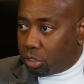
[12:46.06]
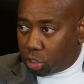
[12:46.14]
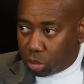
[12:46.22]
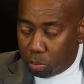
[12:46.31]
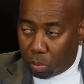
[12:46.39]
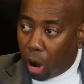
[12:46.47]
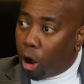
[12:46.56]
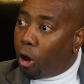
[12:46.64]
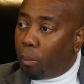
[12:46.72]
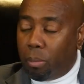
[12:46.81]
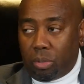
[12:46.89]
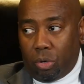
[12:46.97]
a
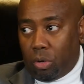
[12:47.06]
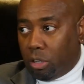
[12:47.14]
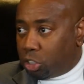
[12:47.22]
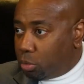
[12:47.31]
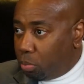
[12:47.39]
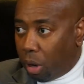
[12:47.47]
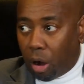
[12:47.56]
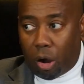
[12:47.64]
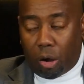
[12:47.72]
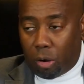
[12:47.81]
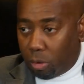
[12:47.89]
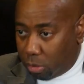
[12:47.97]

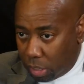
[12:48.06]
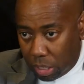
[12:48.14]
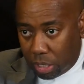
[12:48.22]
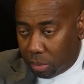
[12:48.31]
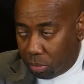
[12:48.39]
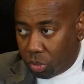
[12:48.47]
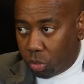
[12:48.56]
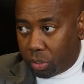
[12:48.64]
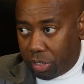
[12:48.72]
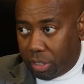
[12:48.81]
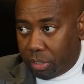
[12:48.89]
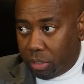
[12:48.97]
small
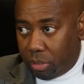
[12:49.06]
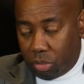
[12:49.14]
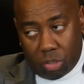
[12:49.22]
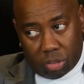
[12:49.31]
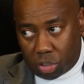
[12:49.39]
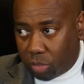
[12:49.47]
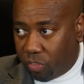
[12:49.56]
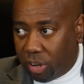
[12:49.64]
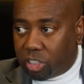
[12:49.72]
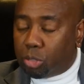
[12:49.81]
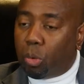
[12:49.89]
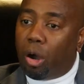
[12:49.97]
minority, you know, just a
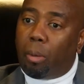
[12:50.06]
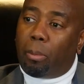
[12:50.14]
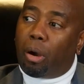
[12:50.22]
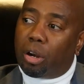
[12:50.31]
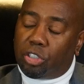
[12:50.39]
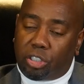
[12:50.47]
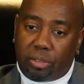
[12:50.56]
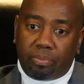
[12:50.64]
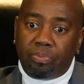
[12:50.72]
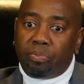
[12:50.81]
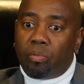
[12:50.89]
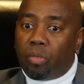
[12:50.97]
very small margin.
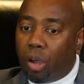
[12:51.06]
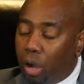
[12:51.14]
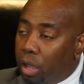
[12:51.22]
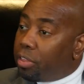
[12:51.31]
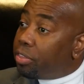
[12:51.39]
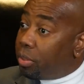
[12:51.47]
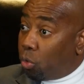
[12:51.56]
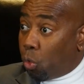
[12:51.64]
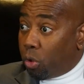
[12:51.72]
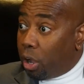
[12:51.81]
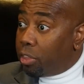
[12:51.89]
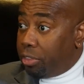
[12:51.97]
Other
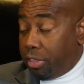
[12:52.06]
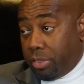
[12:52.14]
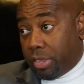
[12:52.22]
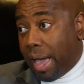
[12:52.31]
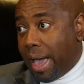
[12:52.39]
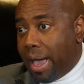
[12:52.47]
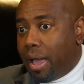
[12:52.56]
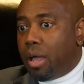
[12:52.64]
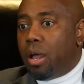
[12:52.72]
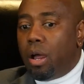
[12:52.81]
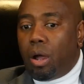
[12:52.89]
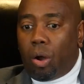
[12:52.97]
than
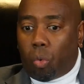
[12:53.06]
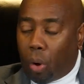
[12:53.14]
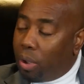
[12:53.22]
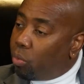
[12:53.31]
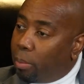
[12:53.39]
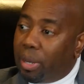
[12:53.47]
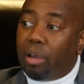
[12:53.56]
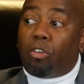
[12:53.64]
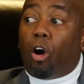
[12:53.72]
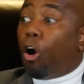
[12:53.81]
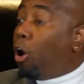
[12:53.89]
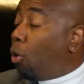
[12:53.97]
that, white women have
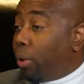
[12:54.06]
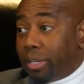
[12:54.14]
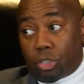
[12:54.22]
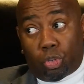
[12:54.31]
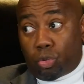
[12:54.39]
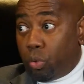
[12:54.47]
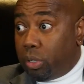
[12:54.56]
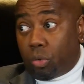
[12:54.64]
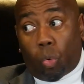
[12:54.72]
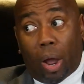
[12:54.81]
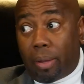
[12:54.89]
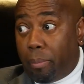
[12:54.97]
always joined
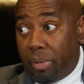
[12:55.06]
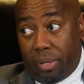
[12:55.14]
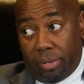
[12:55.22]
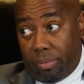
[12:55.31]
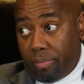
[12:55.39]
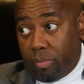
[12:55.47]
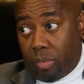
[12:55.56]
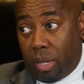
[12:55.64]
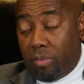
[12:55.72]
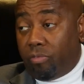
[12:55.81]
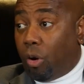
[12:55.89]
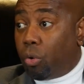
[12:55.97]
white men
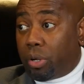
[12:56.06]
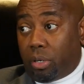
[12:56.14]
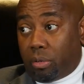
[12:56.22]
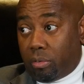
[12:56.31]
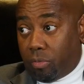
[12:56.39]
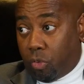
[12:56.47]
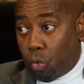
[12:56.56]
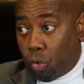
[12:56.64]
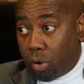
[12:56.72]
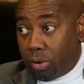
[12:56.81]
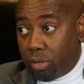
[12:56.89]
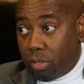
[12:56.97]
in voting
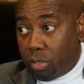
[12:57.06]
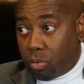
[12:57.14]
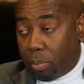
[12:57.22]
for the